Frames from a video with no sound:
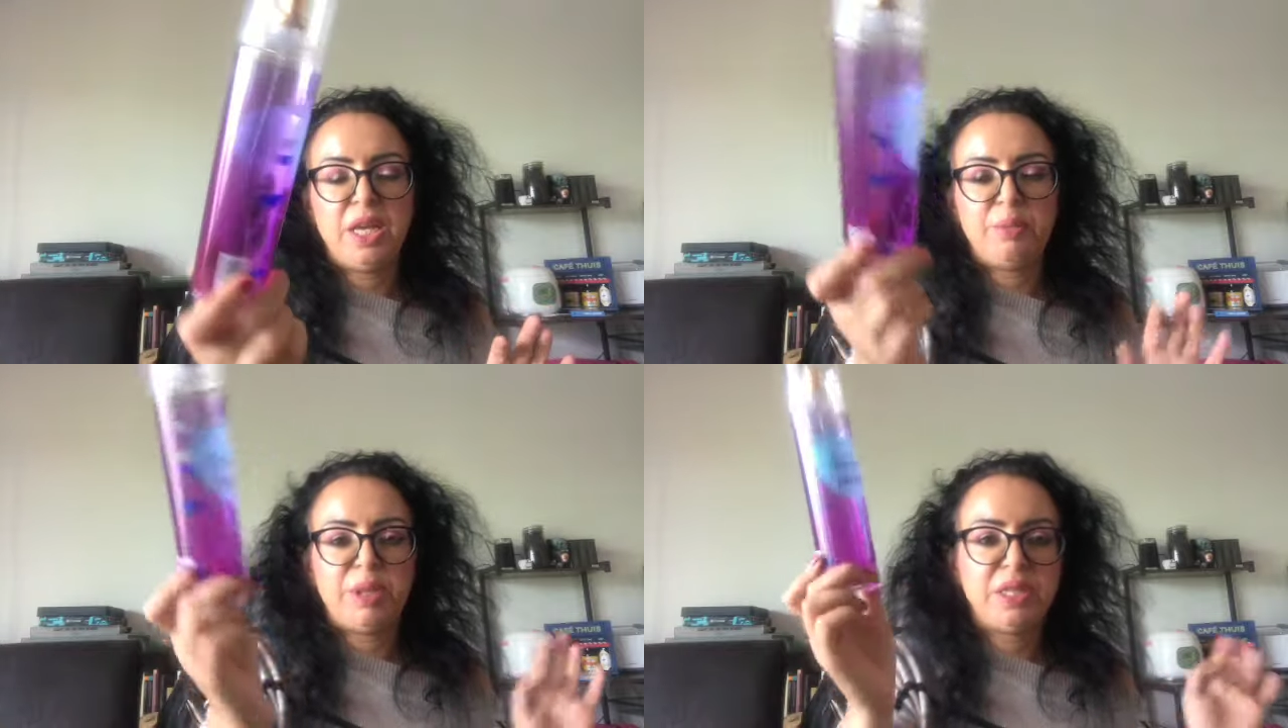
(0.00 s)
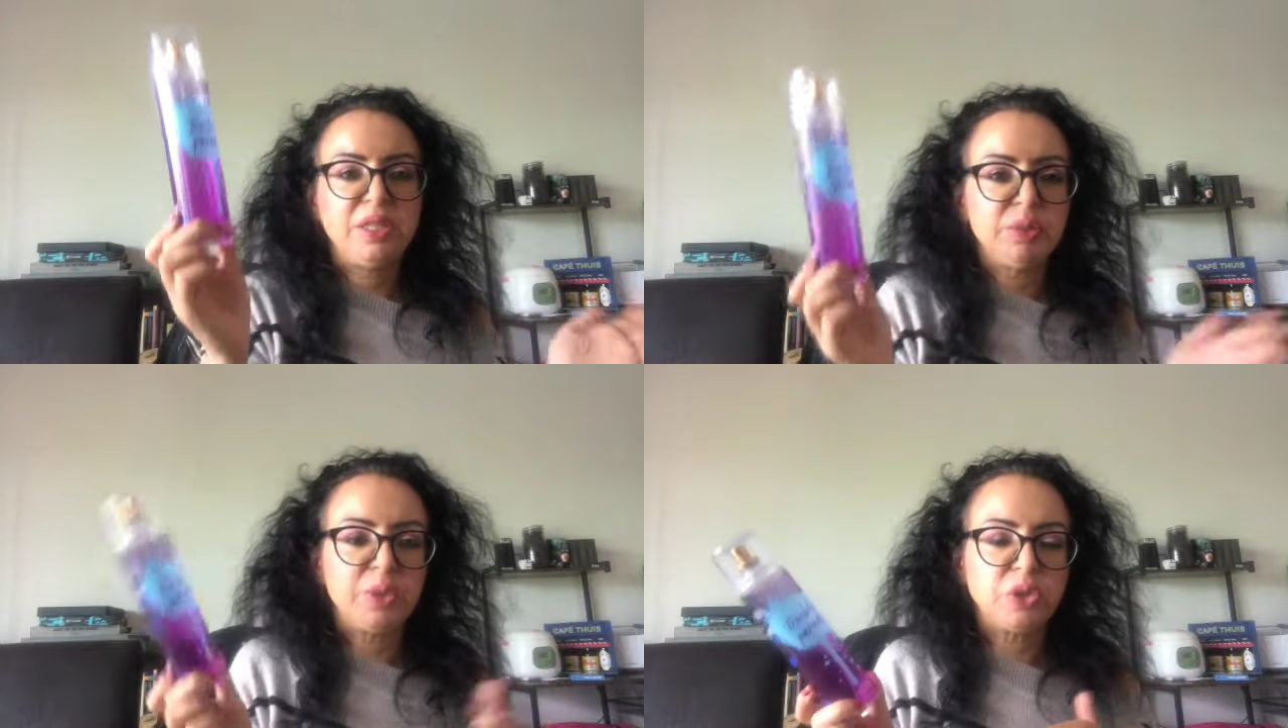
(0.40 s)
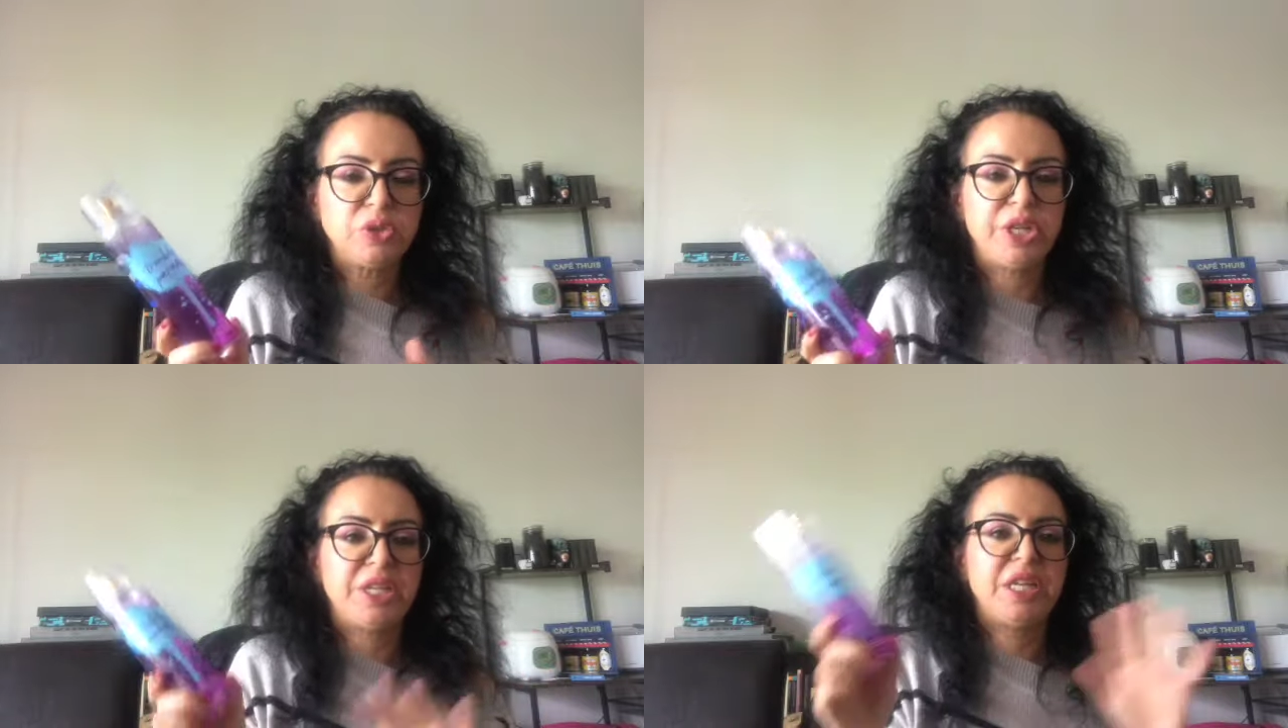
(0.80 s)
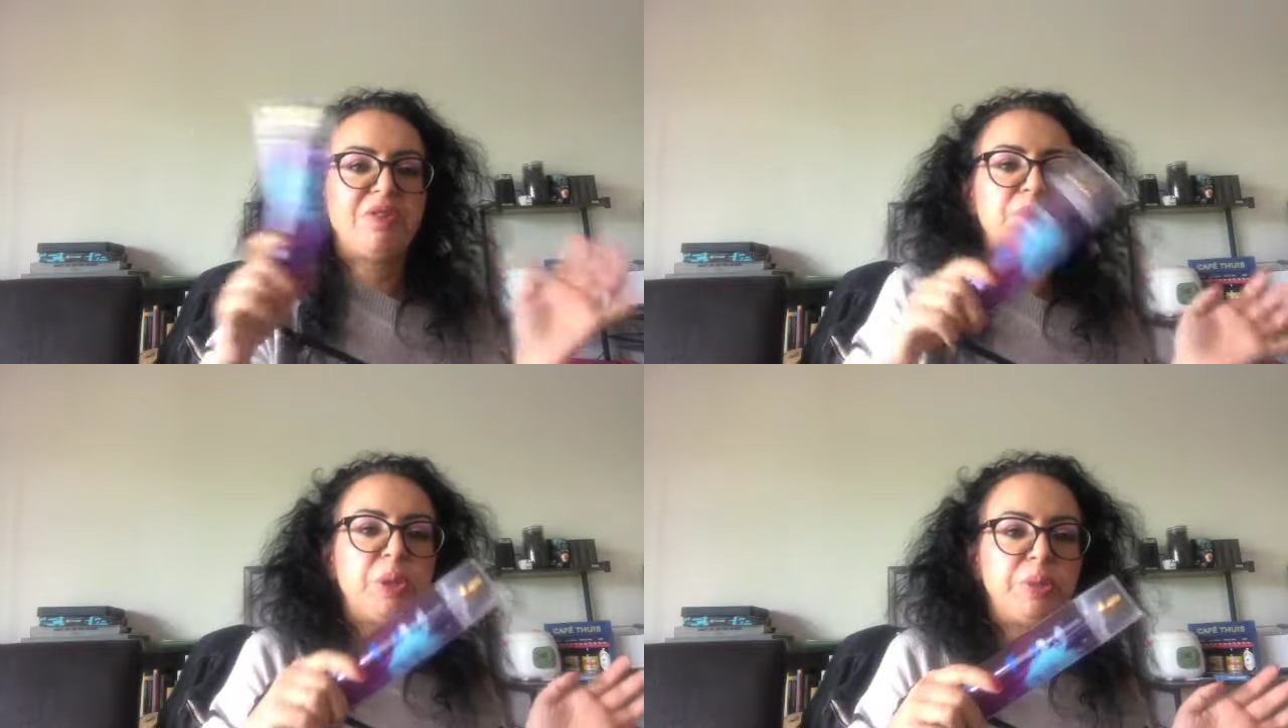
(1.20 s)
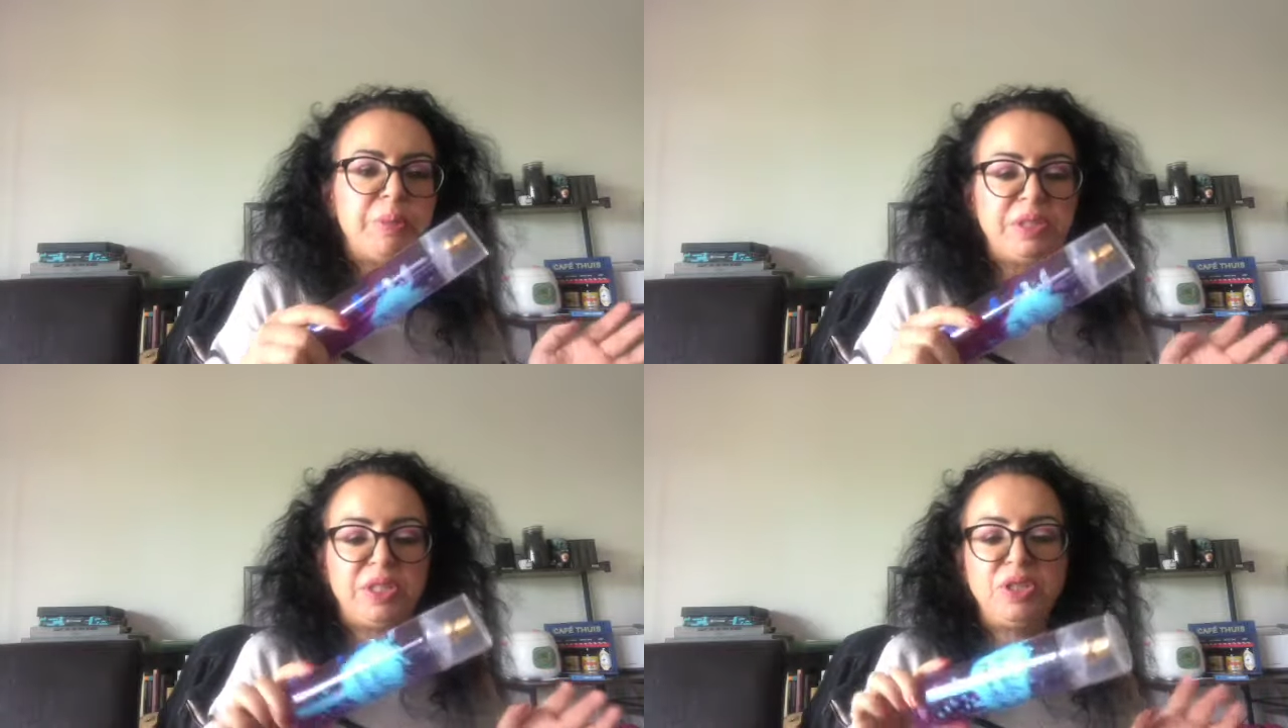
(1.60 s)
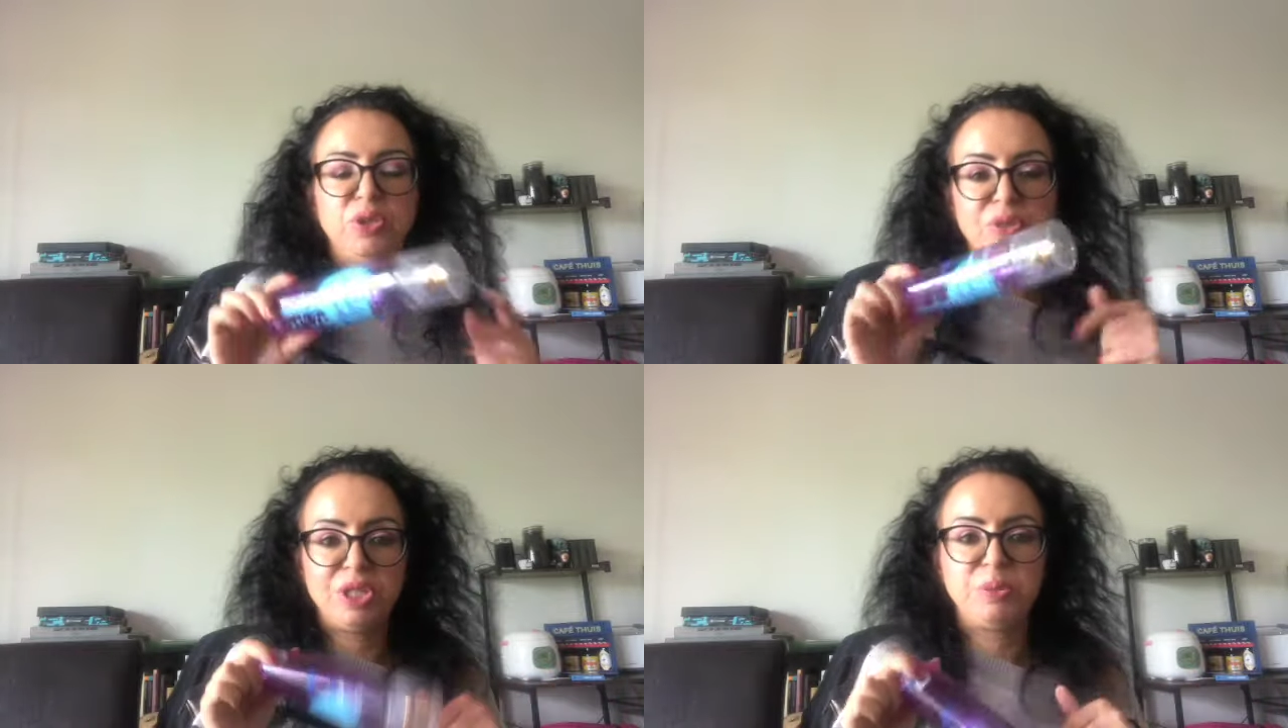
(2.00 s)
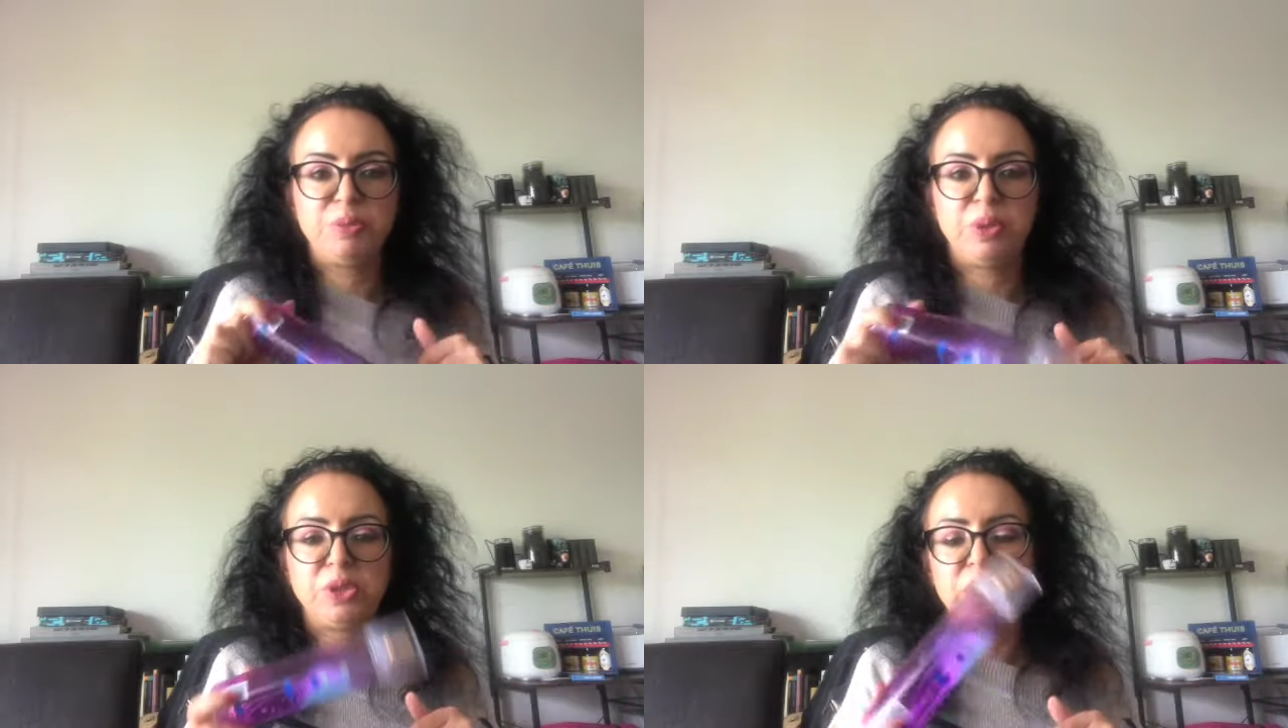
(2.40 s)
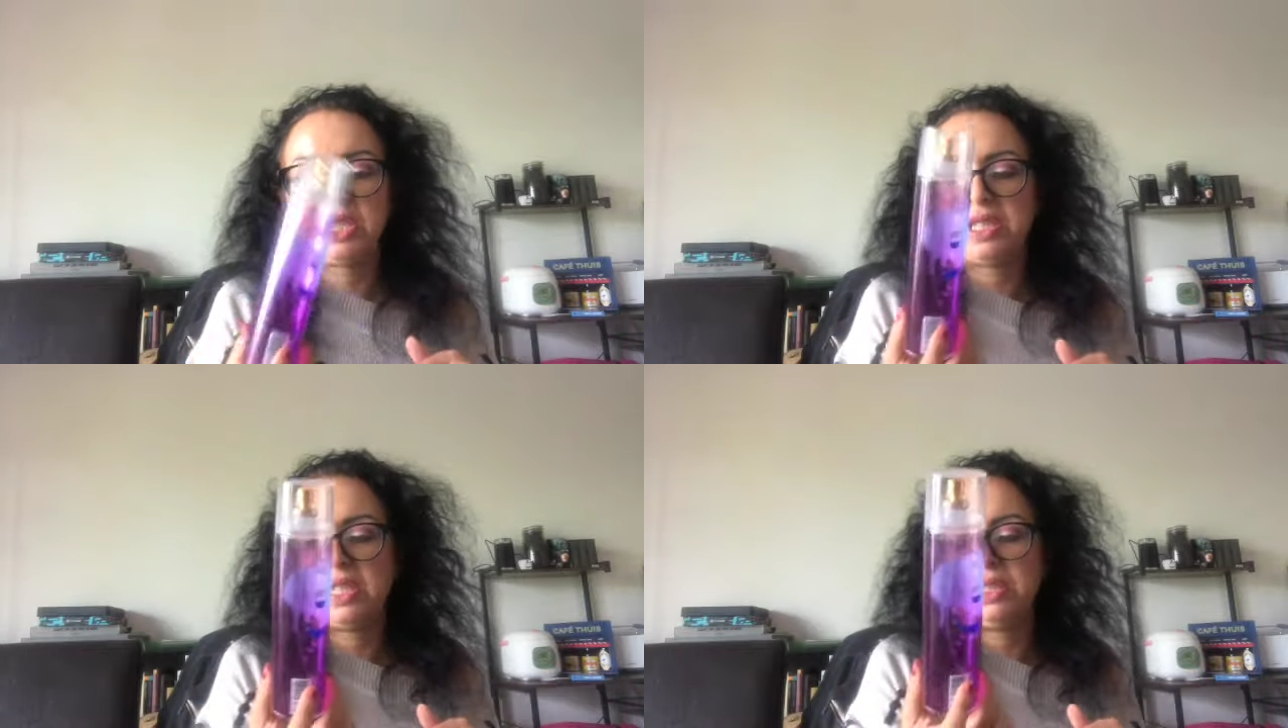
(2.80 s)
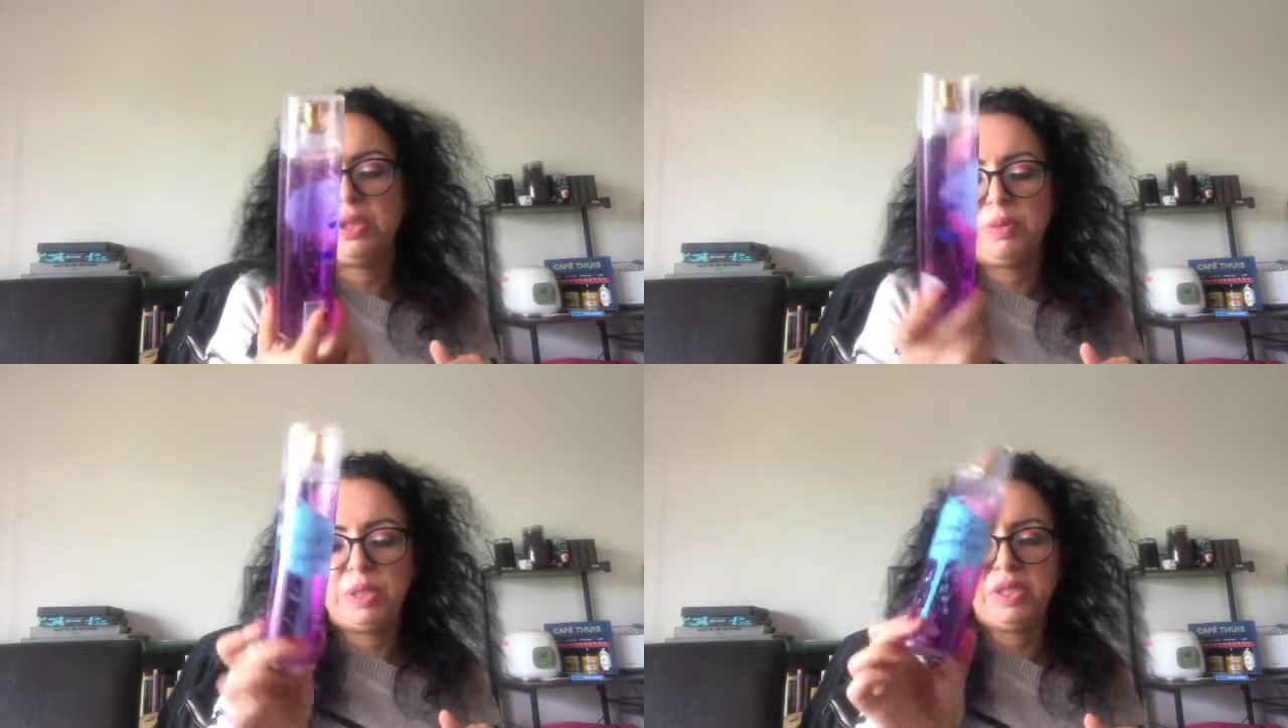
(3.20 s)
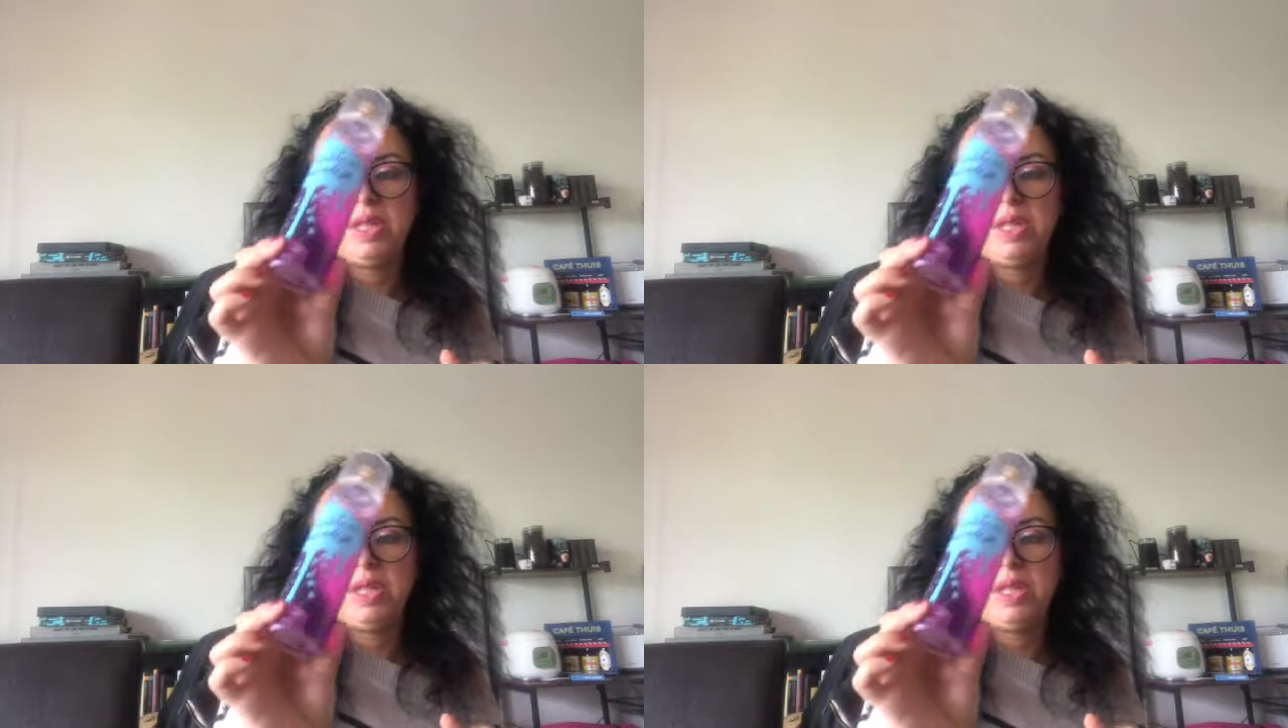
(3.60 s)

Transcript: but I didn't want to take another body mist into this project I said you know what